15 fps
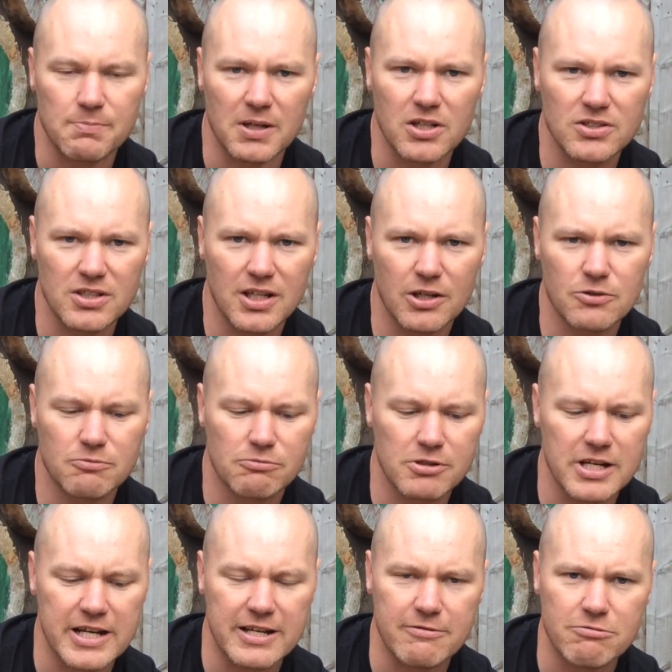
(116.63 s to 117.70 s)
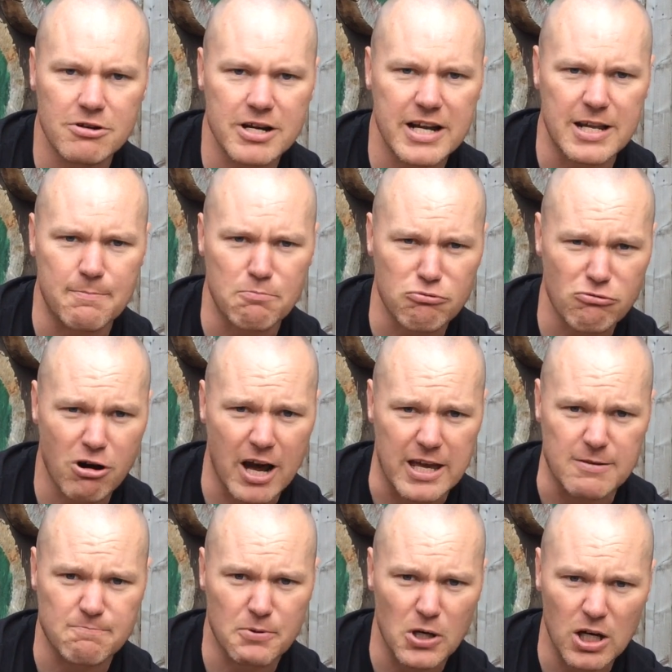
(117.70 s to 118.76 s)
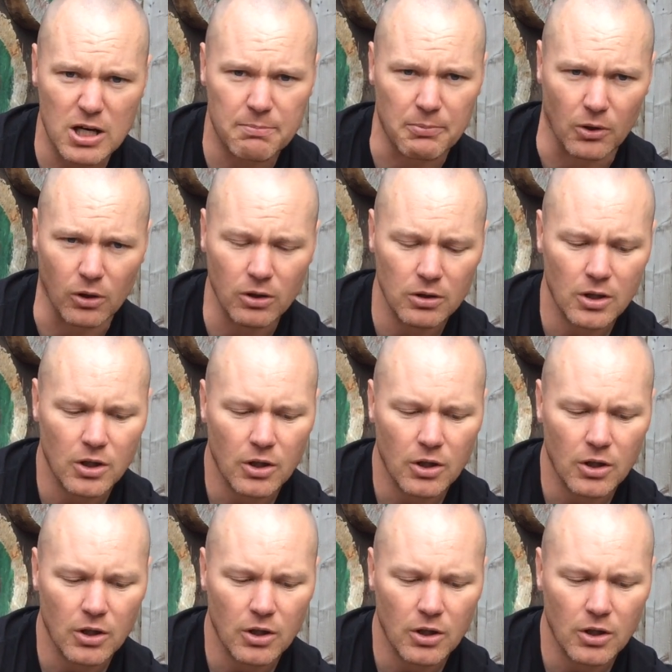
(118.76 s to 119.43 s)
because it goes really, really bright purple